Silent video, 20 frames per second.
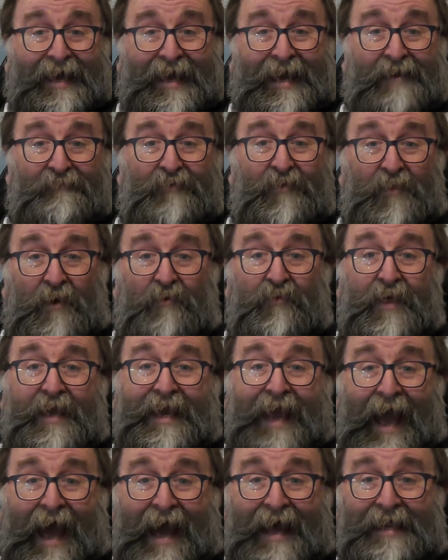even though they
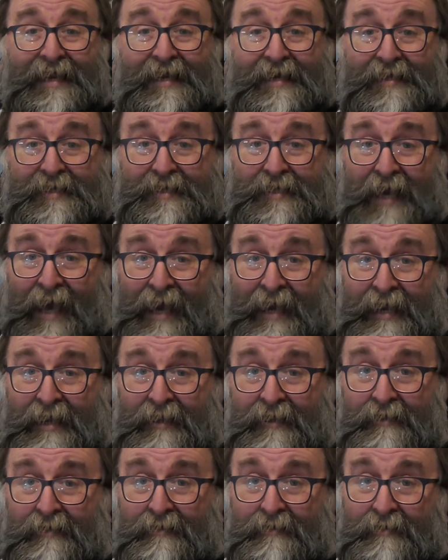can
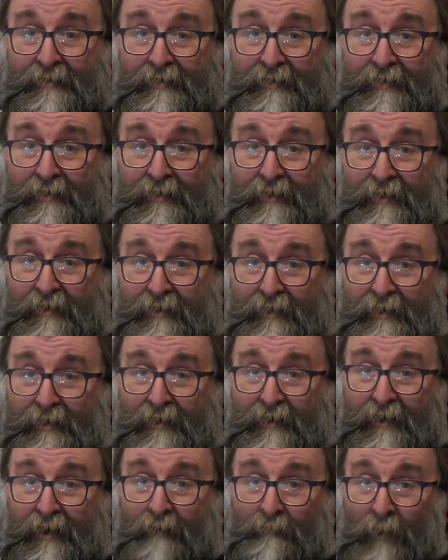contain
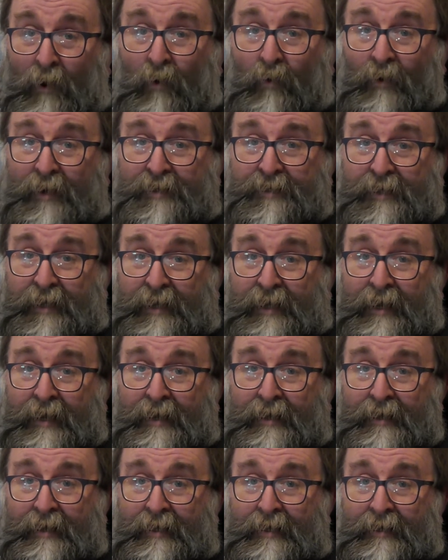a malt whisky.
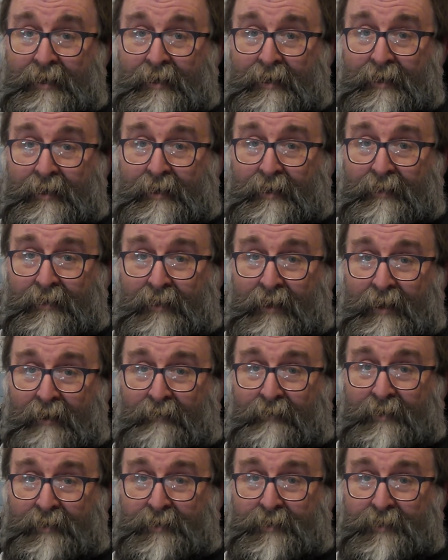
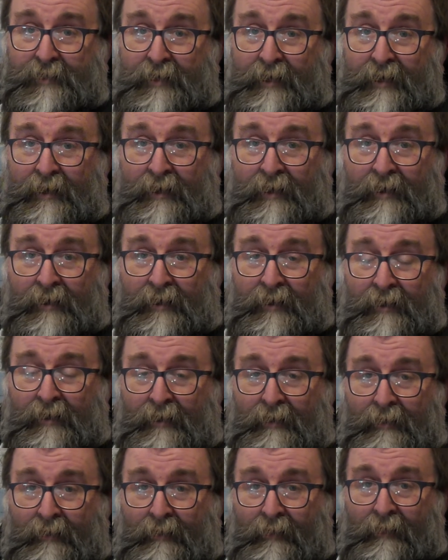There is a
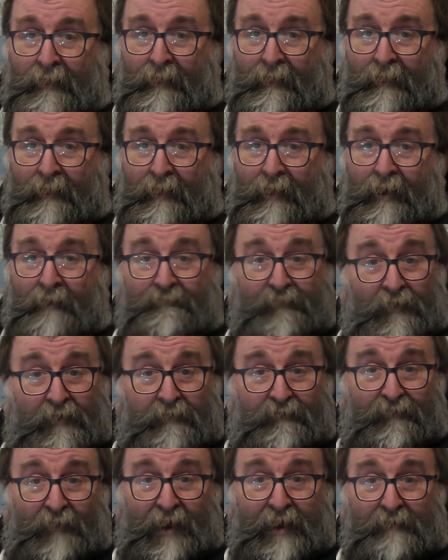
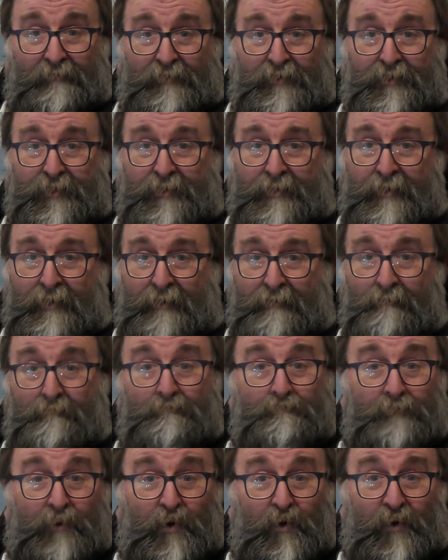very famous
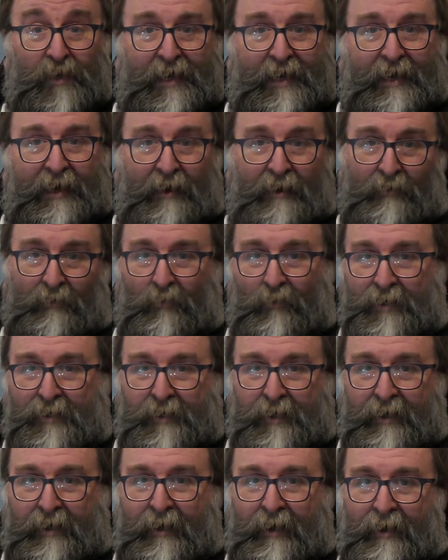moody
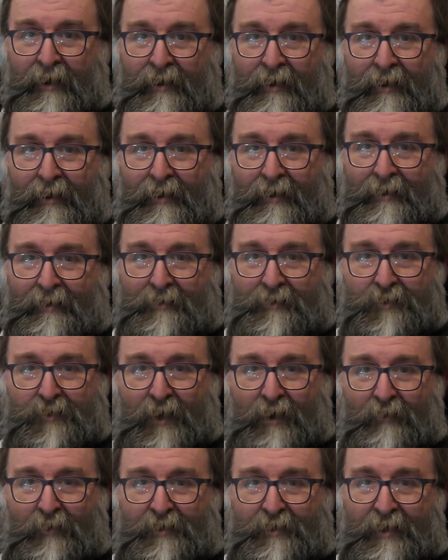whisky,
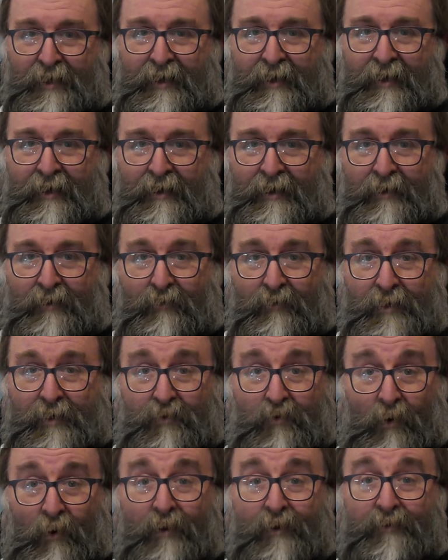shall we say,
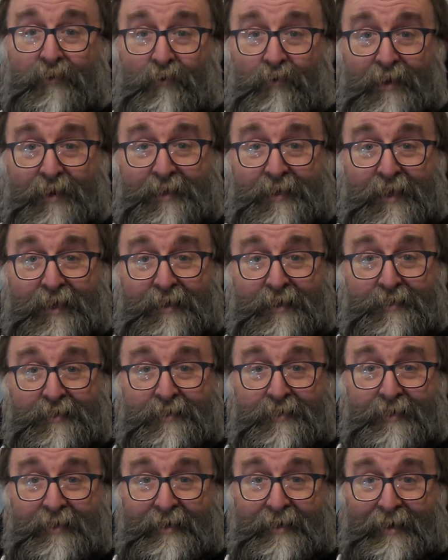which one of the
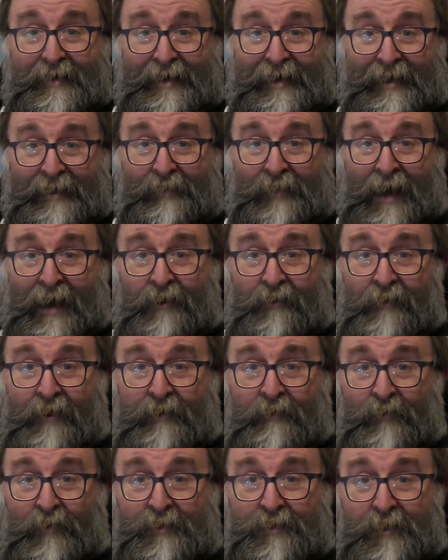whiskies in that
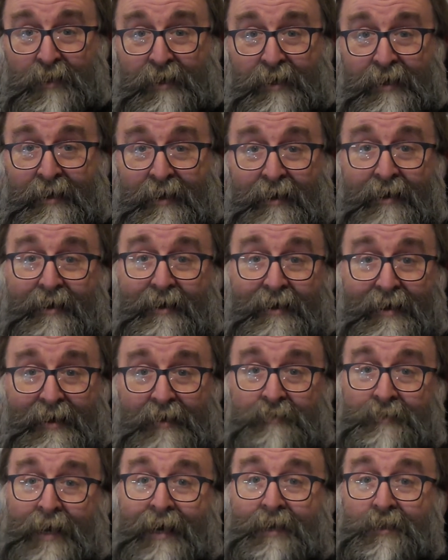grain whisky
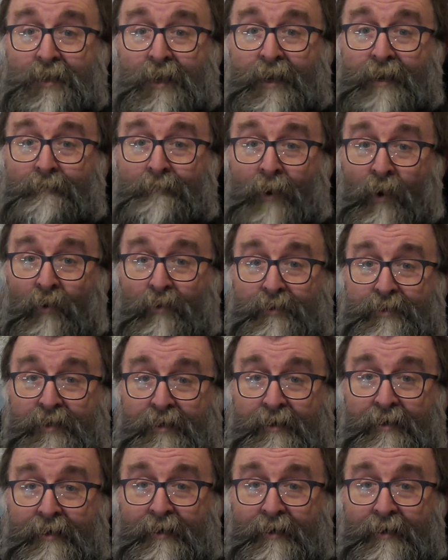is actually a malt,